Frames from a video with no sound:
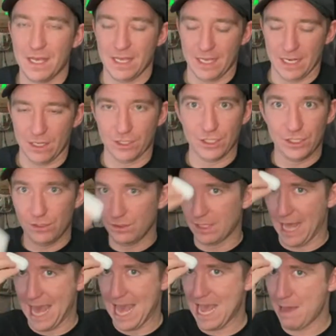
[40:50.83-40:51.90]
and I'll just use the
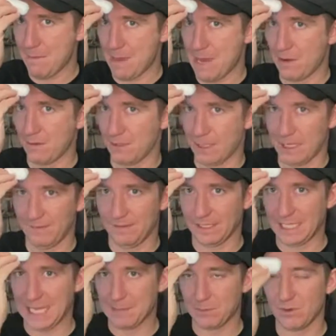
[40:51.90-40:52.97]
hat mount, and I have the
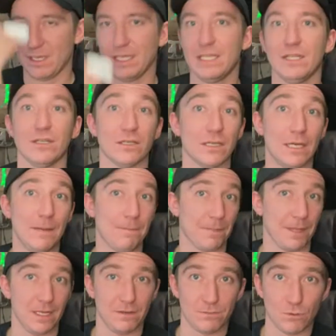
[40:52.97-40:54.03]
camera right here.
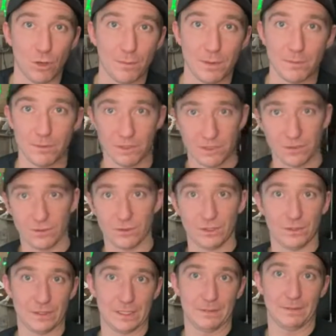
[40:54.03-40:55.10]
And if Roman and Bristol are
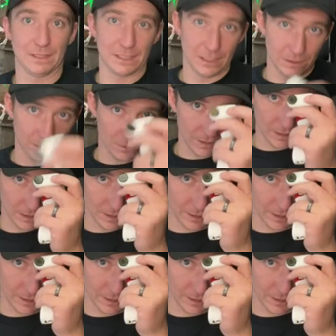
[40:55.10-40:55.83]
doing something cute, I just